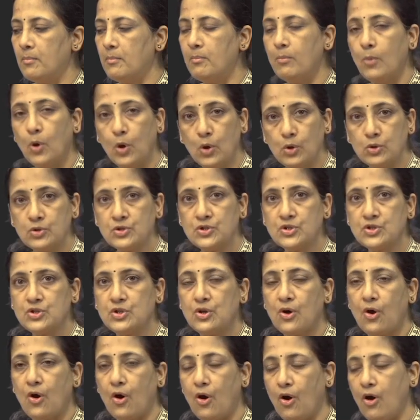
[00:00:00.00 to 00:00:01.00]

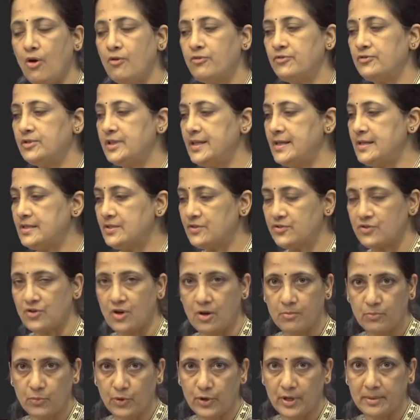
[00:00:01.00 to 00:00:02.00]
Most of these
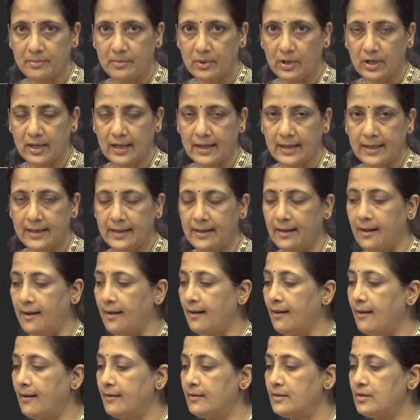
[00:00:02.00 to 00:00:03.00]
thromboemboli
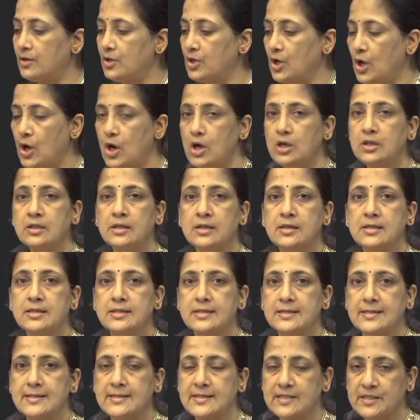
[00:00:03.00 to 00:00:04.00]
are not
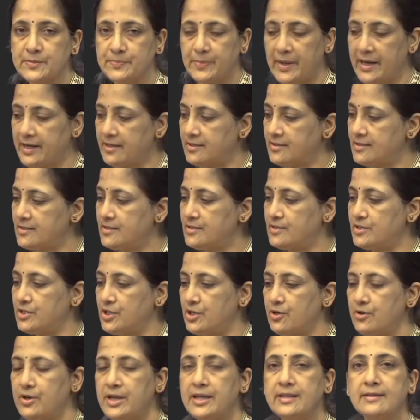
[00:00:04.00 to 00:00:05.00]
suspected
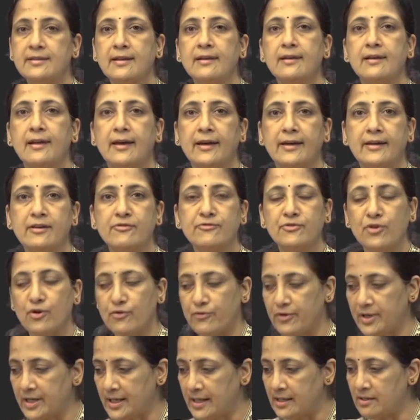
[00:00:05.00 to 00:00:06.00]
during the life
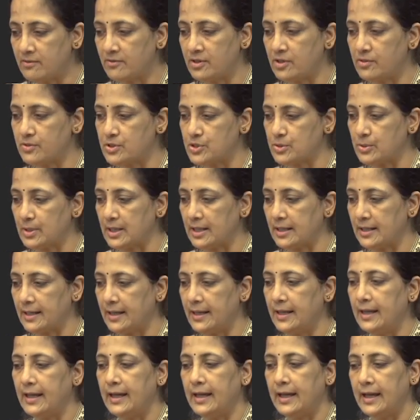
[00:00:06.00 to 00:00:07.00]
of an individual.
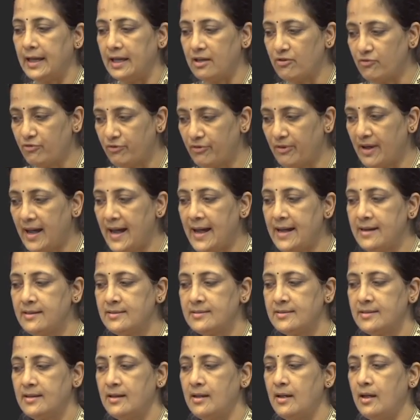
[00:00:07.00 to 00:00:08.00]
In
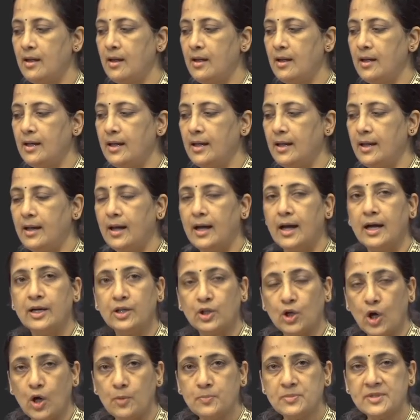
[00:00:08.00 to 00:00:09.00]
fact,
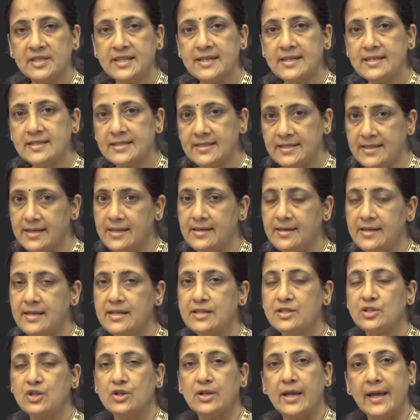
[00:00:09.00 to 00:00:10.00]
autopsy
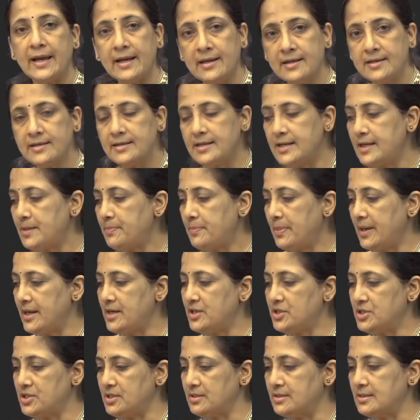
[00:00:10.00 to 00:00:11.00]
series on elderly
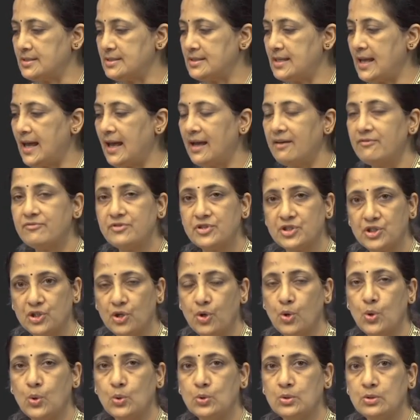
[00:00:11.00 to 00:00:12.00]
patients have
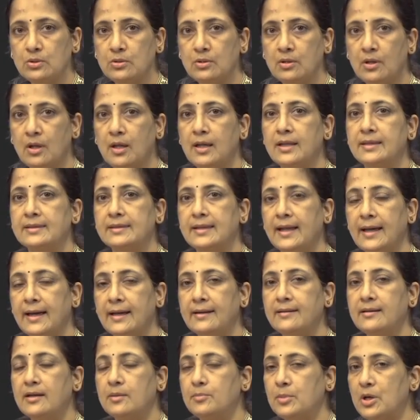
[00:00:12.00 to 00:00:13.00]
shown
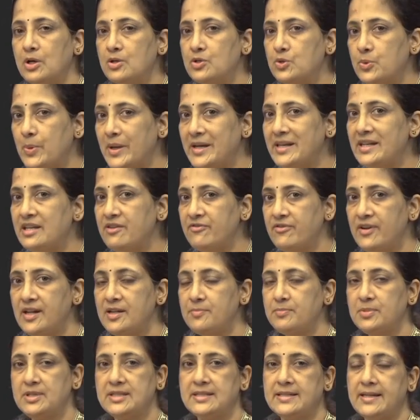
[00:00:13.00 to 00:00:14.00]
that about
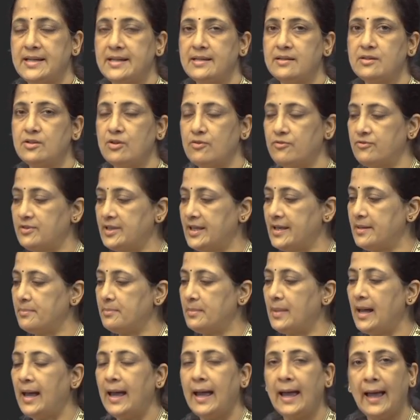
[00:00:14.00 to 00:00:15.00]
25 percent of
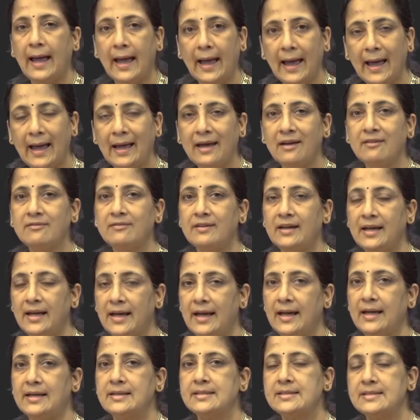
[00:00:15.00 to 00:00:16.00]
them have
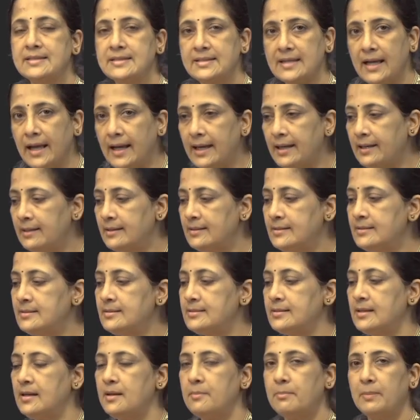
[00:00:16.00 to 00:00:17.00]
had
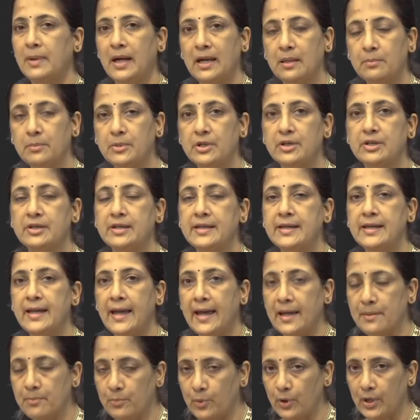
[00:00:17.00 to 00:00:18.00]
silent pulmonary
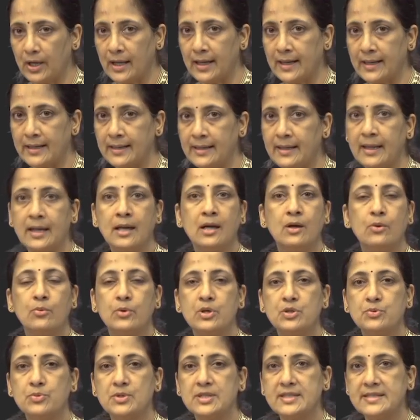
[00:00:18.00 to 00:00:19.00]
emboli
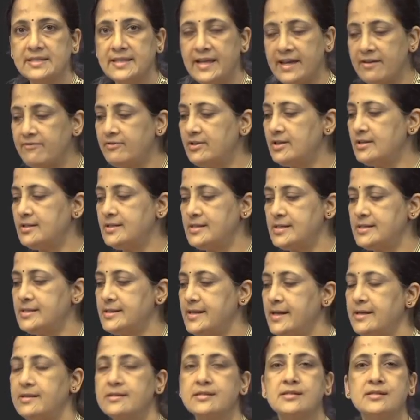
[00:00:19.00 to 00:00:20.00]
which was never
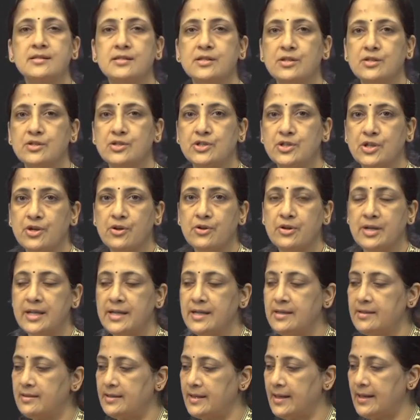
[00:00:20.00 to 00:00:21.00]
detected
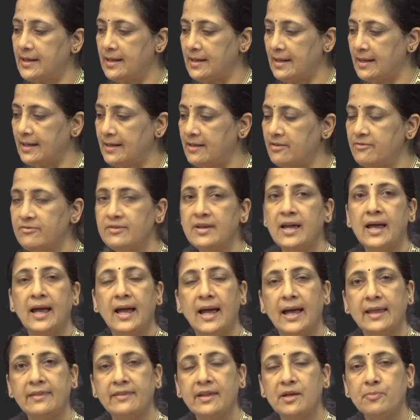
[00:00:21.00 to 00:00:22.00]
during their life
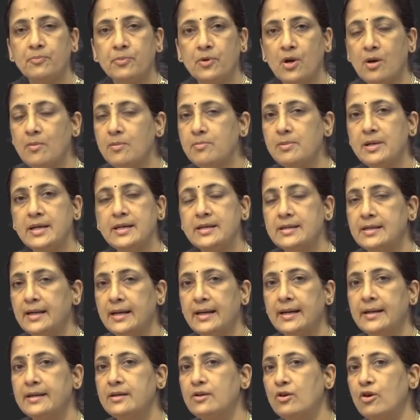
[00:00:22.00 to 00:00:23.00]
and they probably
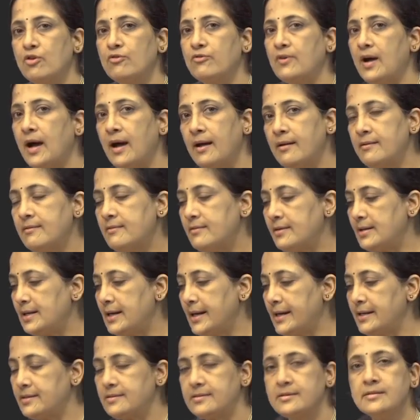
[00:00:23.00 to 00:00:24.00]
died of
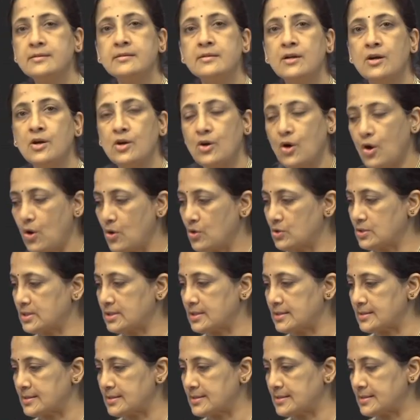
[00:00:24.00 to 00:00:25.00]
unrelated
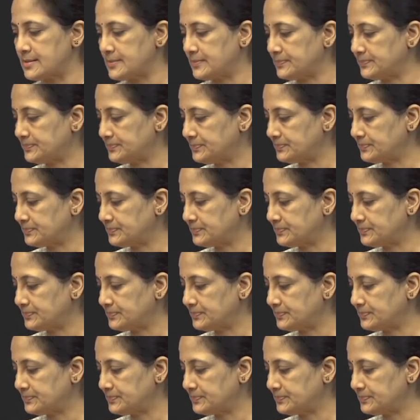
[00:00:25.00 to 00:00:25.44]
causes.